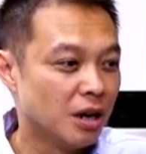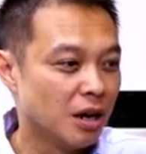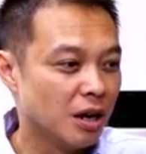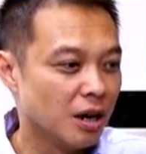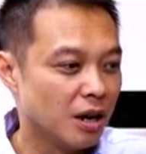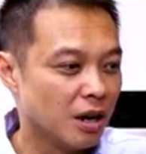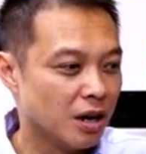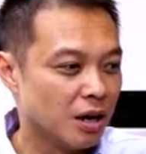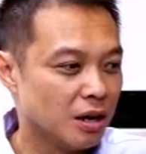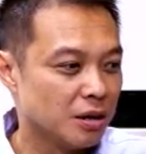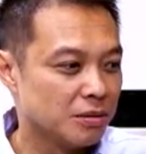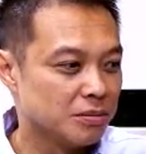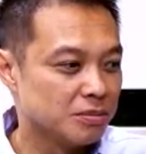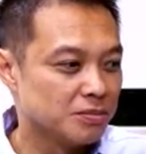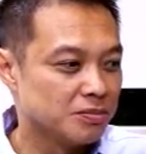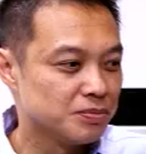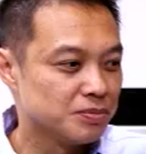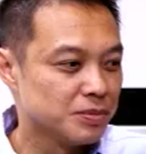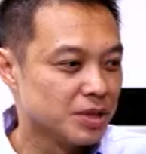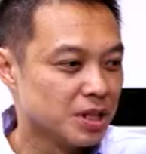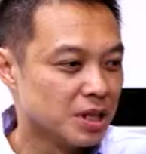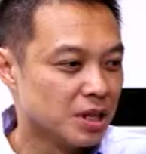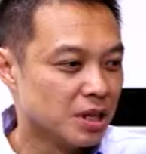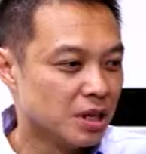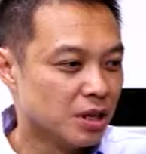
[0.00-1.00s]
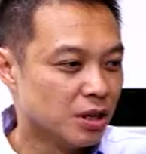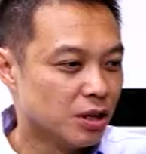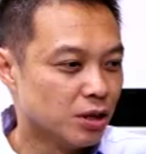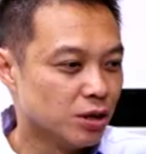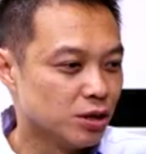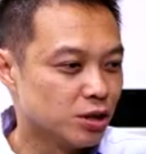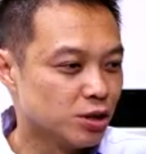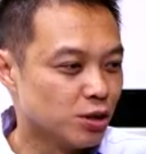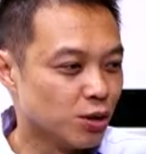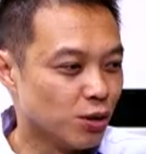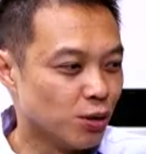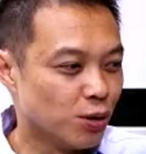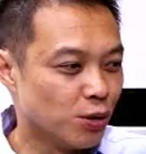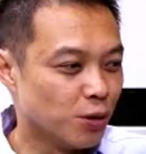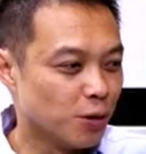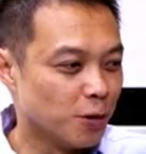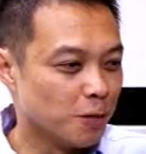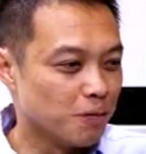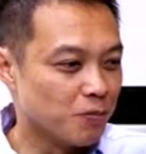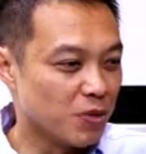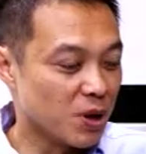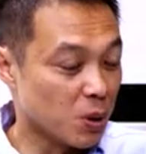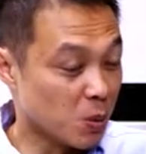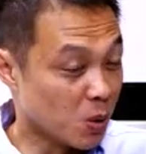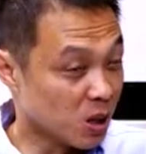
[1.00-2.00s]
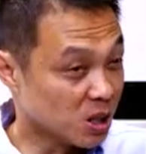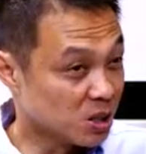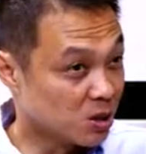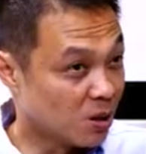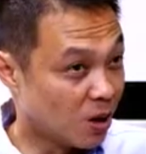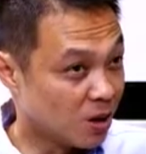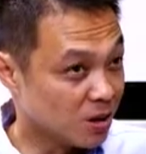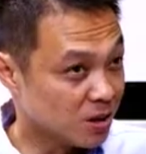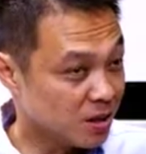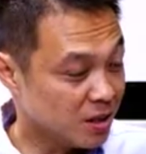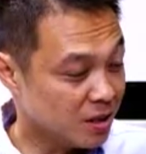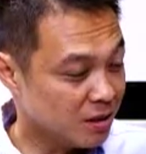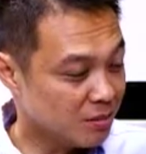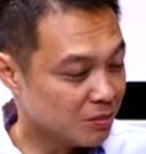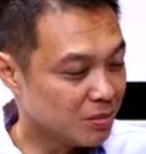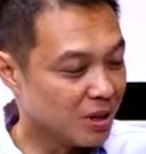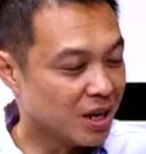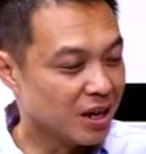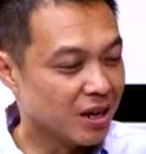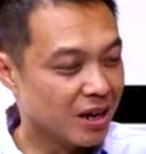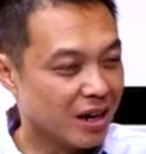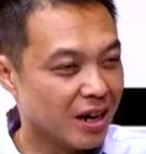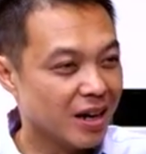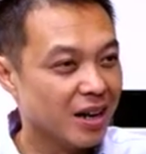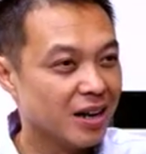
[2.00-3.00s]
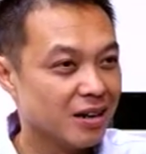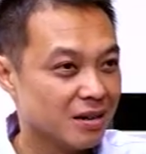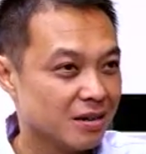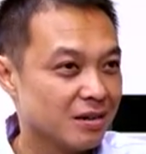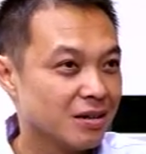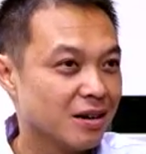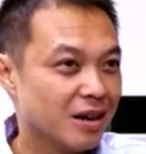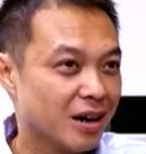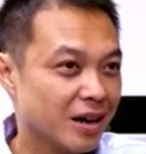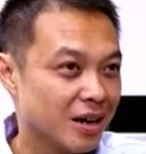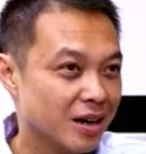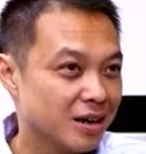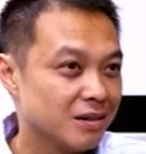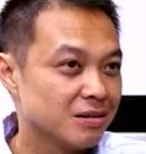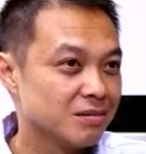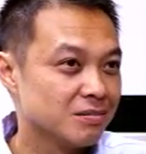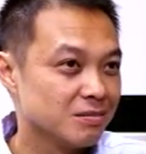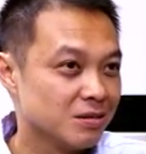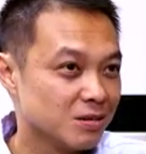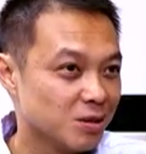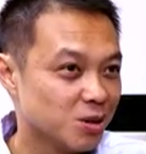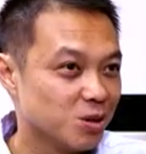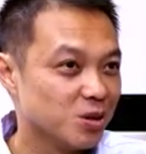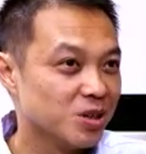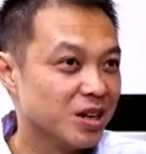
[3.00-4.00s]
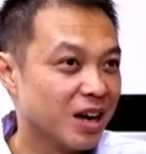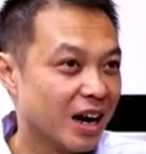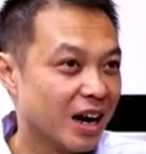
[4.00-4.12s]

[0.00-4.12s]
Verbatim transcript: Um, so it was daunting, but I had I had good